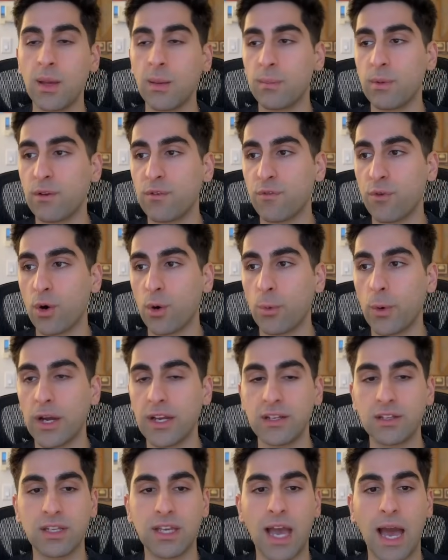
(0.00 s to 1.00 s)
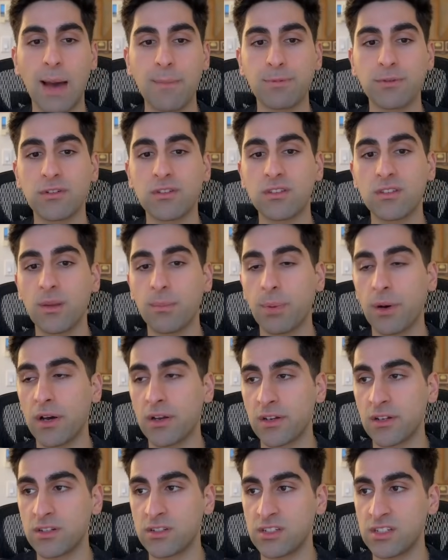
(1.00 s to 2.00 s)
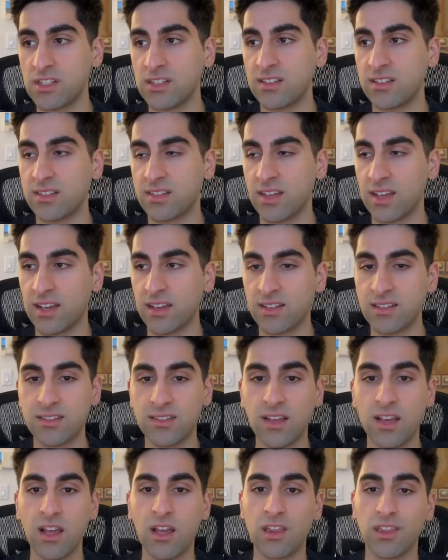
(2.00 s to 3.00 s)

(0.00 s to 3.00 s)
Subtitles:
before white captures the pawn on g6,